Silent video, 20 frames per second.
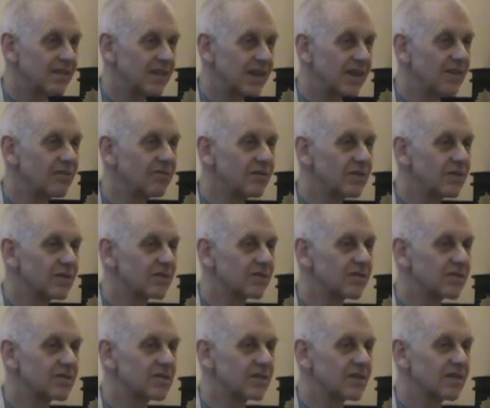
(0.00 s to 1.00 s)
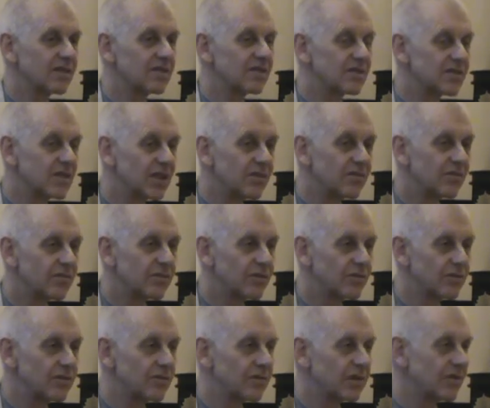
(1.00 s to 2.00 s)
envious and
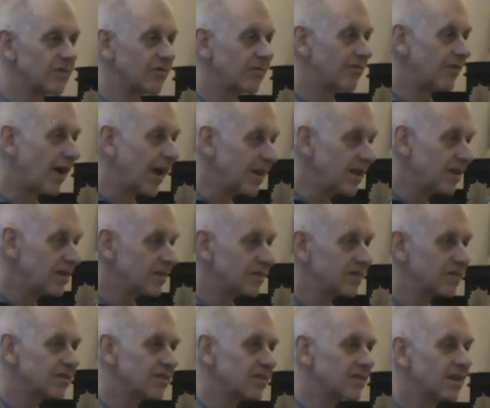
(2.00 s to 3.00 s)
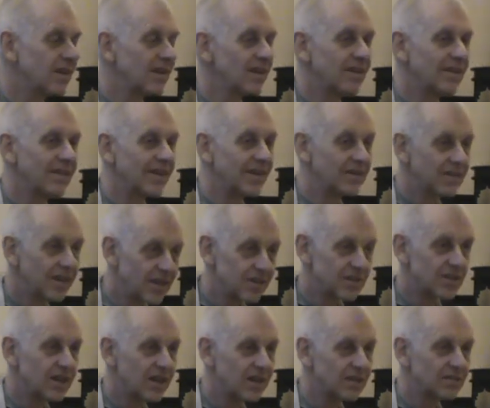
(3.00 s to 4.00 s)
sinful and violent, and they
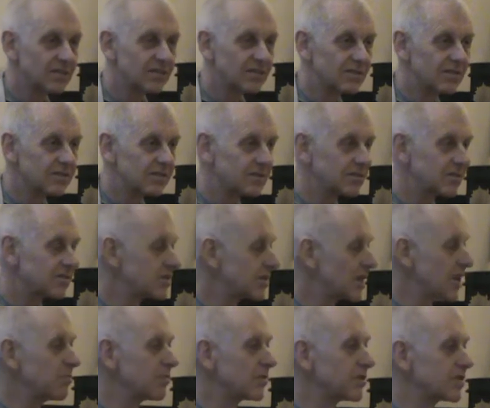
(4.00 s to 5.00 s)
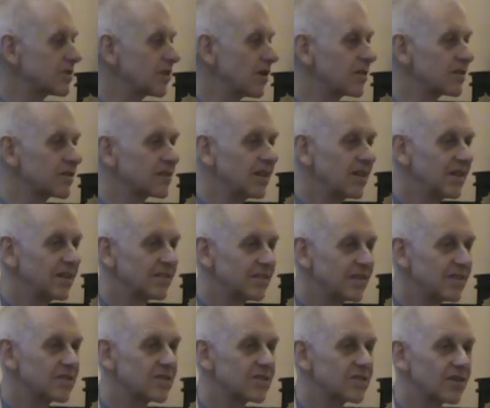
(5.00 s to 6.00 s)
attain same result.
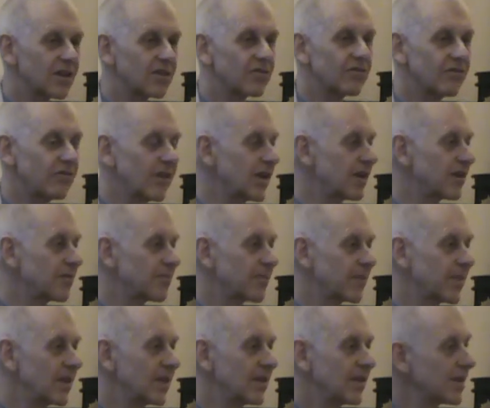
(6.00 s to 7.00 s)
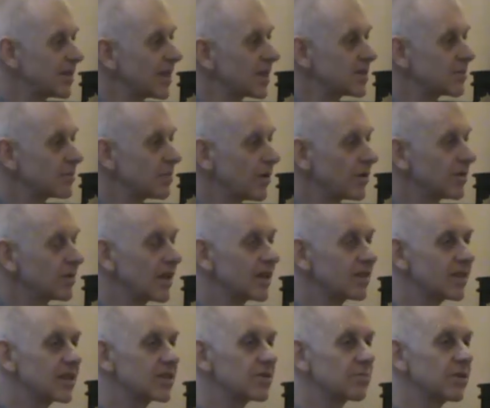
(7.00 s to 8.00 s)
This is not fair. And that's the point.
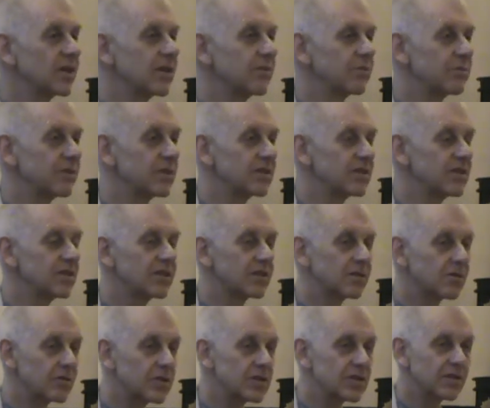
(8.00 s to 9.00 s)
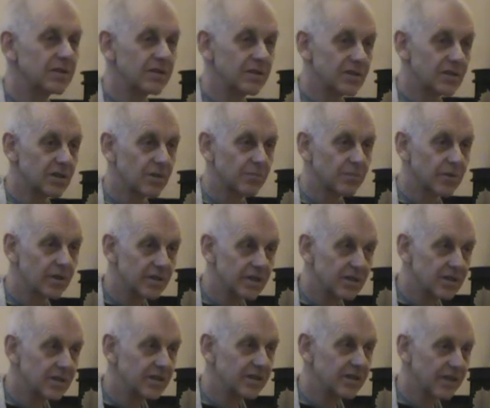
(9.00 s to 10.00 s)
That's where we see Krishna is
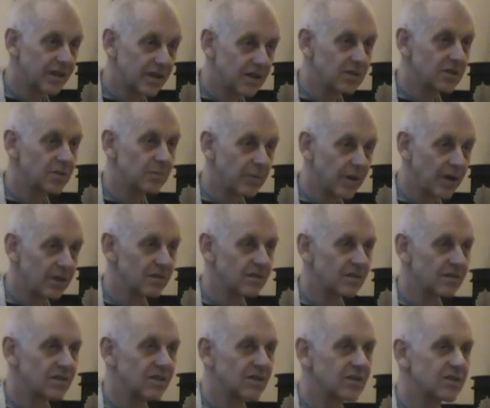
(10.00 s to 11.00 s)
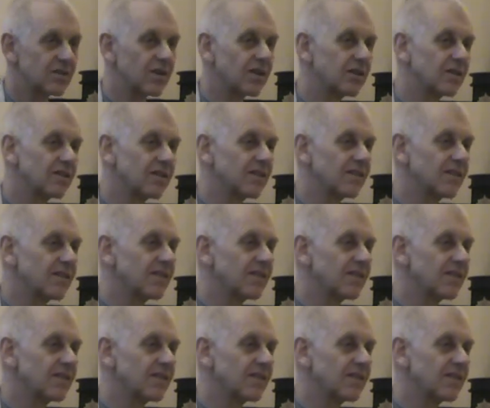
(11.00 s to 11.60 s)
completely independent. He's not